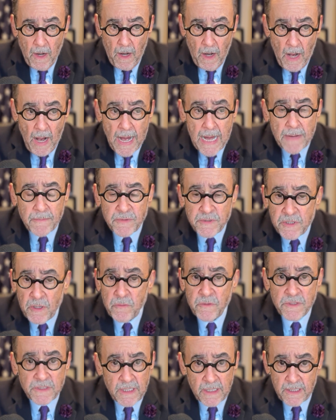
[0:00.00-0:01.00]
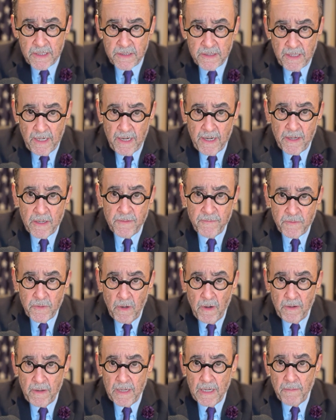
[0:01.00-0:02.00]
I am so sick and tired of
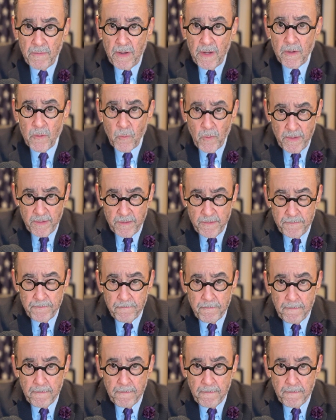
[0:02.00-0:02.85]
talking about weather.